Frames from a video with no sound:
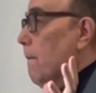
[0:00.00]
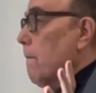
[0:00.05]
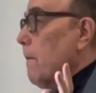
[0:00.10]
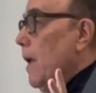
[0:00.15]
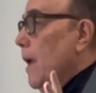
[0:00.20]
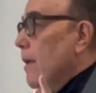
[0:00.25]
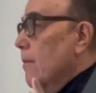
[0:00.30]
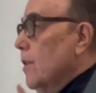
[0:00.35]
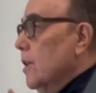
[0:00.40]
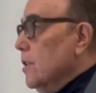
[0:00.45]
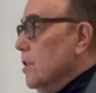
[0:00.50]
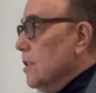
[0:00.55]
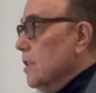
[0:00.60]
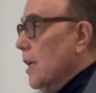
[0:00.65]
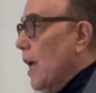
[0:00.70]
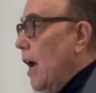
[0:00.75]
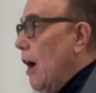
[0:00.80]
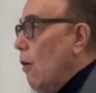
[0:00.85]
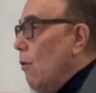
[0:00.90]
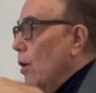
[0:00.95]
And this is
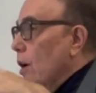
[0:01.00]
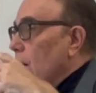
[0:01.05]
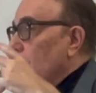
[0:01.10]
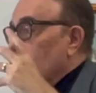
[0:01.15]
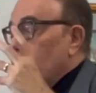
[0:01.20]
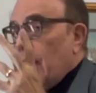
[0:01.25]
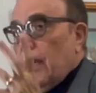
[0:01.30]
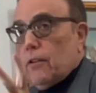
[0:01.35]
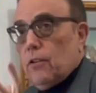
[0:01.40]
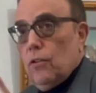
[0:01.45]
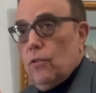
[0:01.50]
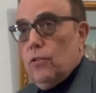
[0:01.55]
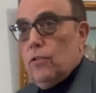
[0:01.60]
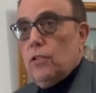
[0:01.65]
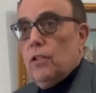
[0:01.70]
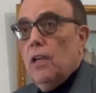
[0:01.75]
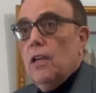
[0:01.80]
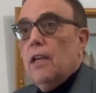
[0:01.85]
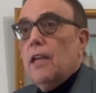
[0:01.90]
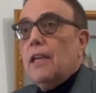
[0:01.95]
how a
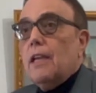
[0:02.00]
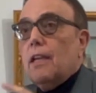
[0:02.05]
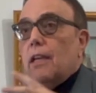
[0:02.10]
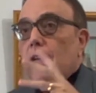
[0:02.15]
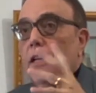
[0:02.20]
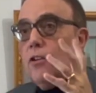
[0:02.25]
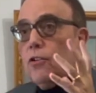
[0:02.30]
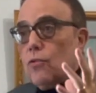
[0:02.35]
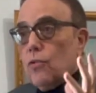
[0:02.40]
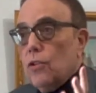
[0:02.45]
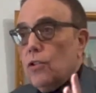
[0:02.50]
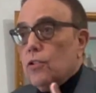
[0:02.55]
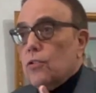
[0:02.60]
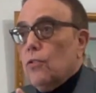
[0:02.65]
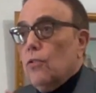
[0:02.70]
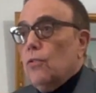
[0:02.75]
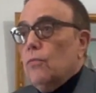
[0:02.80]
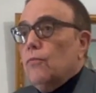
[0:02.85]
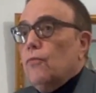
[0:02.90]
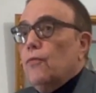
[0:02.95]
collector's interest
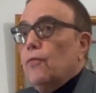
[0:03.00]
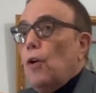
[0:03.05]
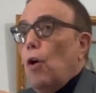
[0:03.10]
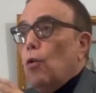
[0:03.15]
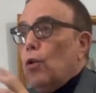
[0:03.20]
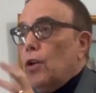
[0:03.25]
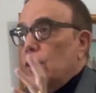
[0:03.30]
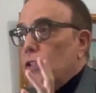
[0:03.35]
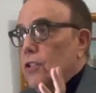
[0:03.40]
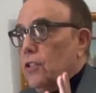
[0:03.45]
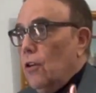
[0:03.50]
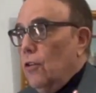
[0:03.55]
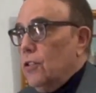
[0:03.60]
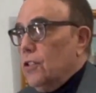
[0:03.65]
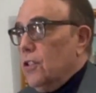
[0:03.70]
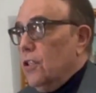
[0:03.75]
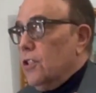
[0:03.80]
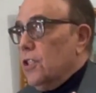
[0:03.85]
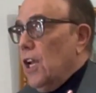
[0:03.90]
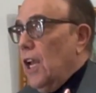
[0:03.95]
or focus starts
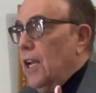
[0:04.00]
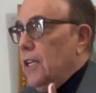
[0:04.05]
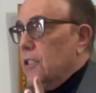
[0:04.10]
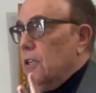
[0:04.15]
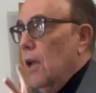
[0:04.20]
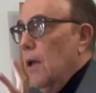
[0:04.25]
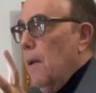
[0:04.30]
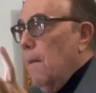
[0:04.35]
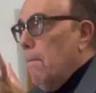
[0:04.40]
to change.